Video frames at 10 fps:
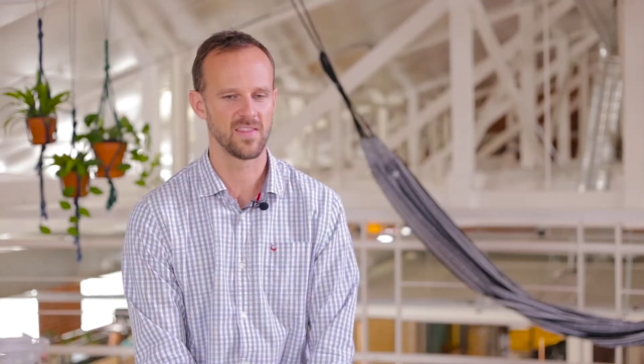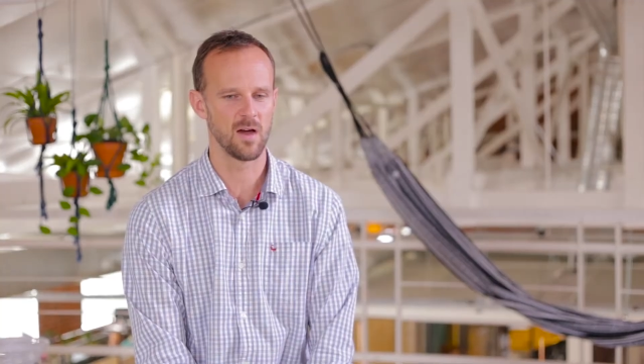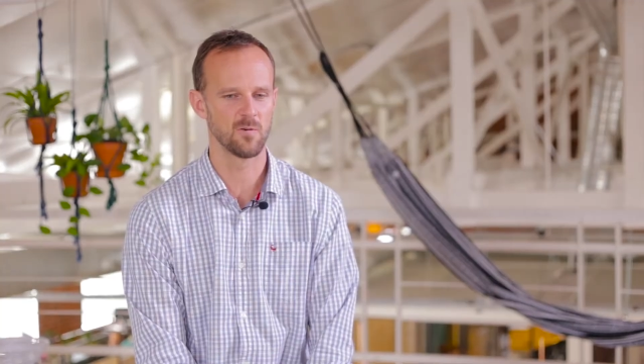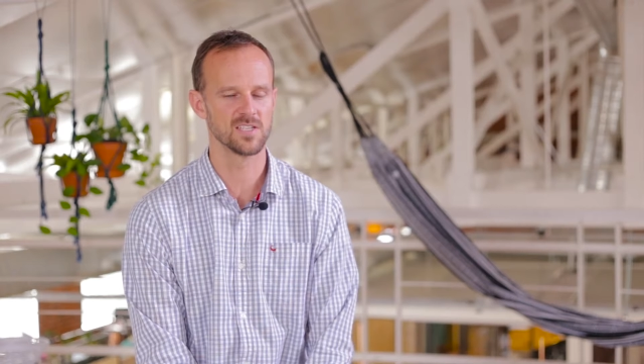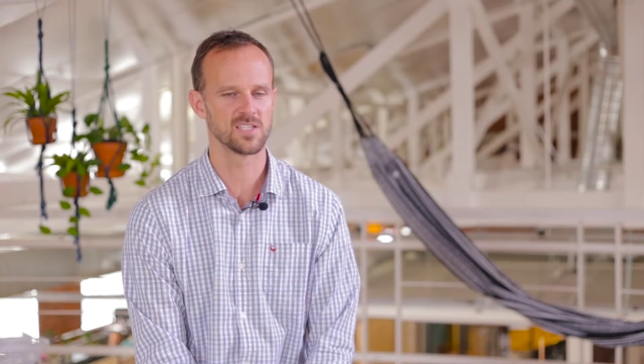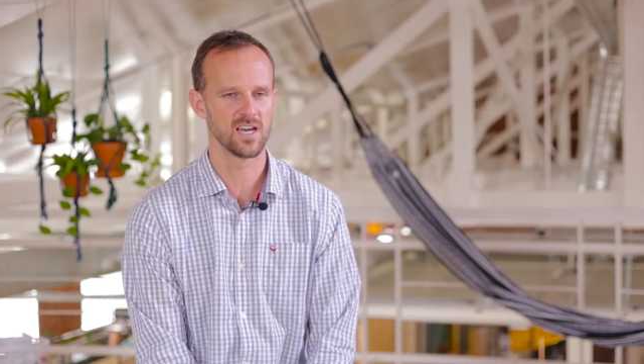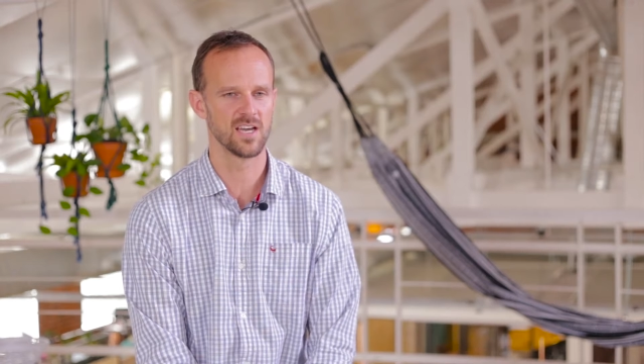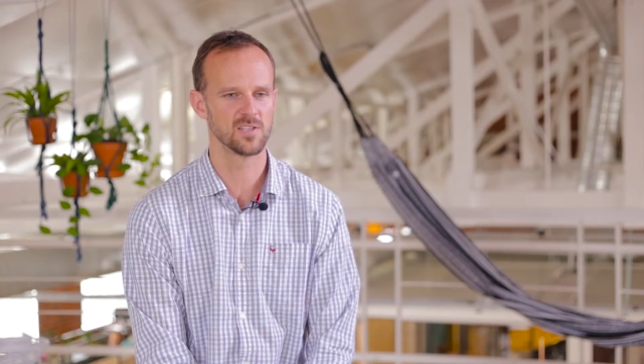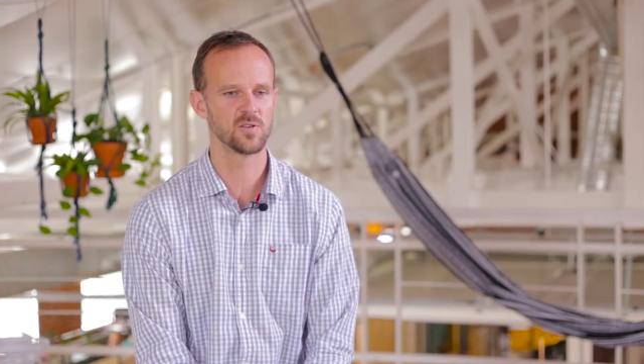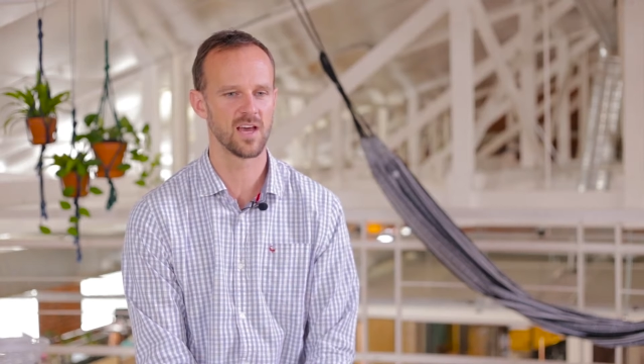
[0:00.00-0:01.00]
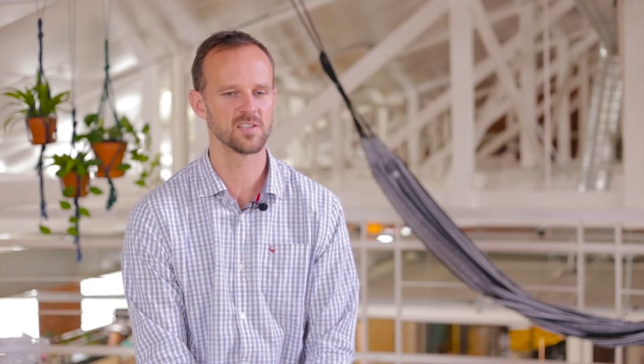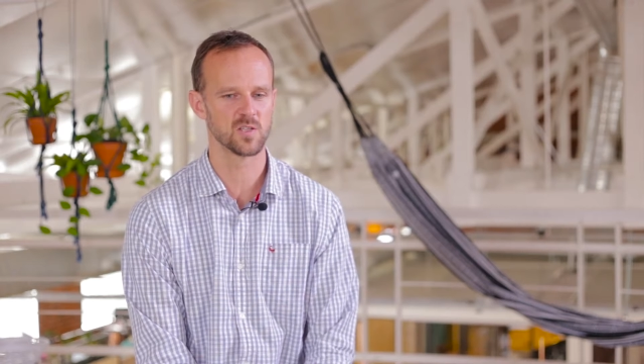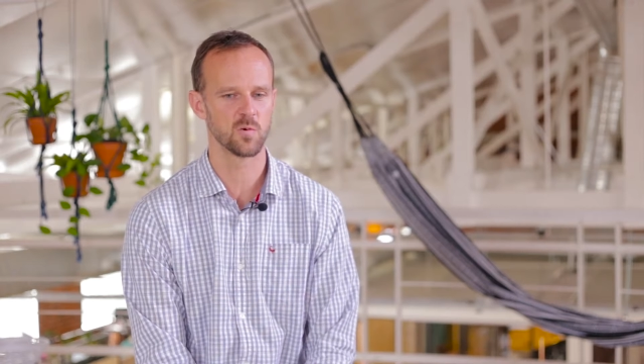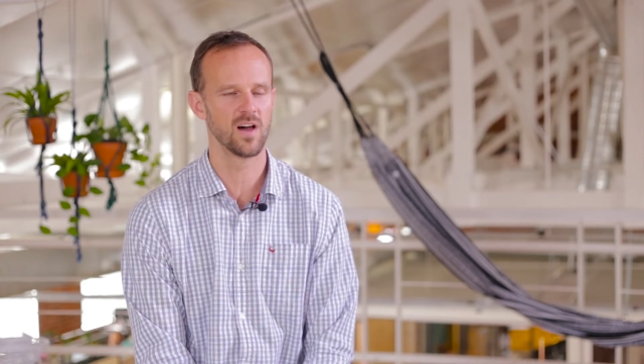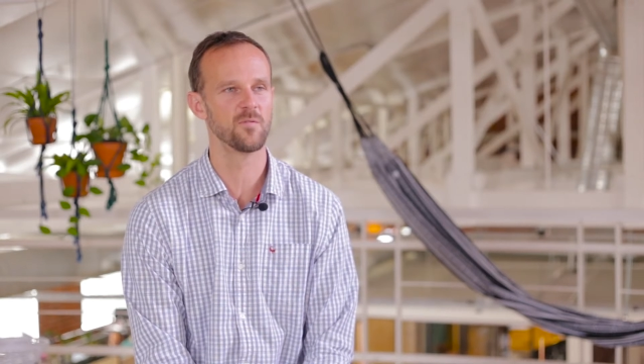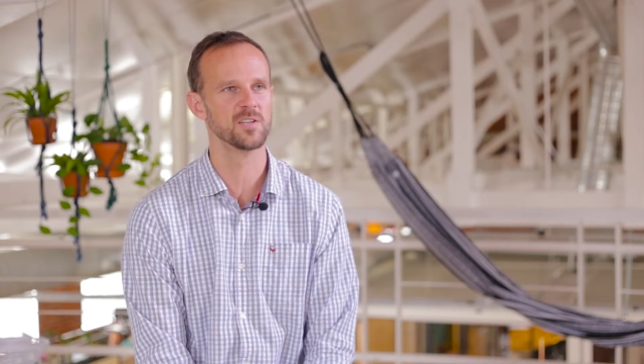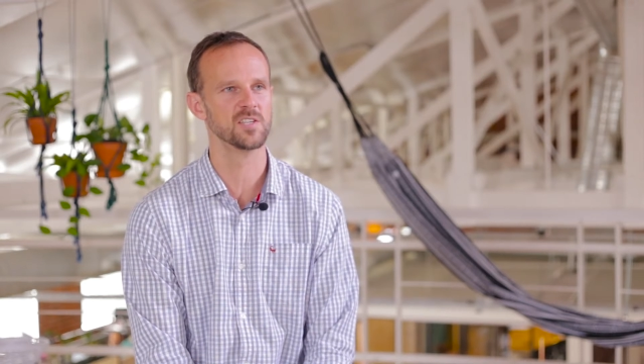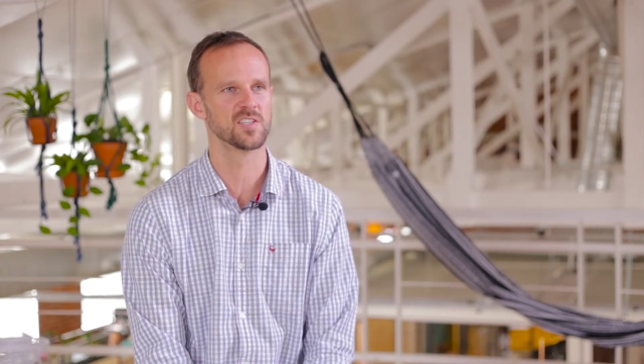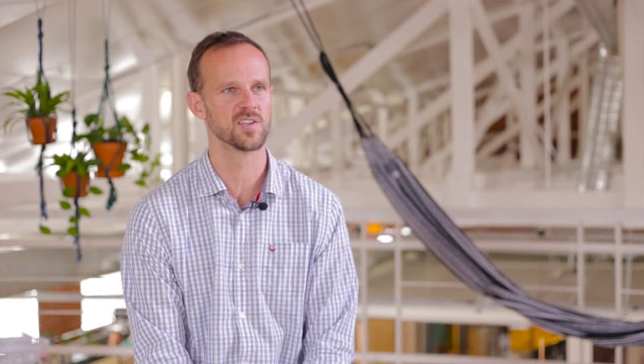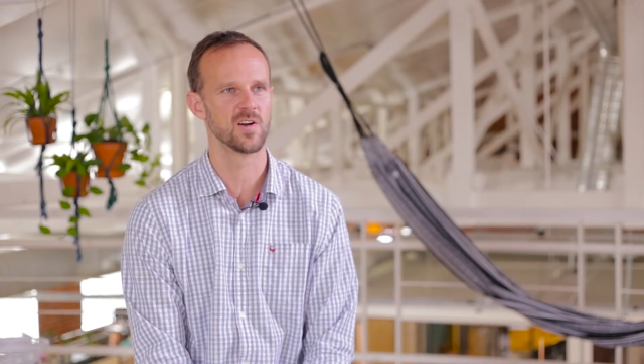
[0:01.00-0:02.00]
That was in 2012 when
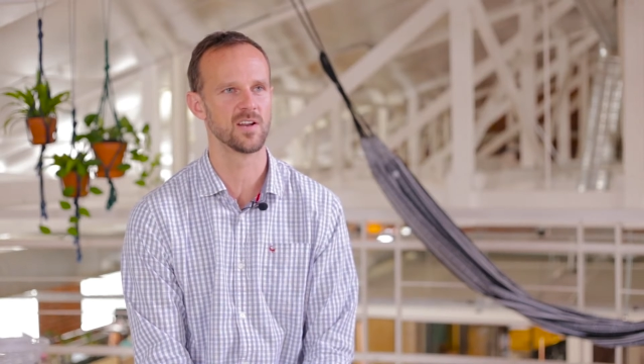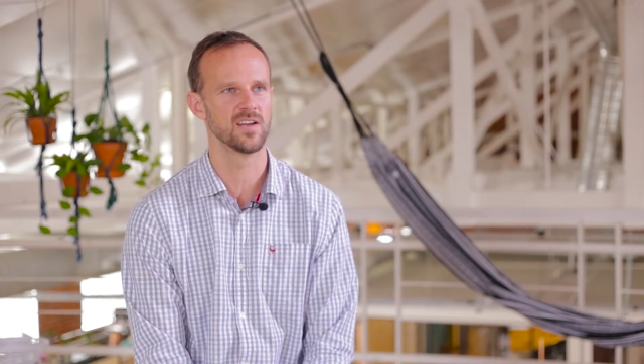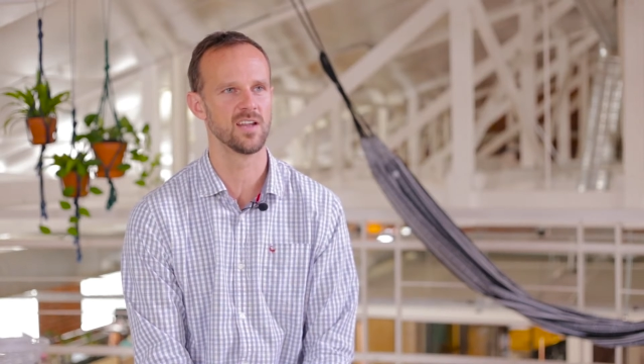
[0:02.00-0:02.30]
she started,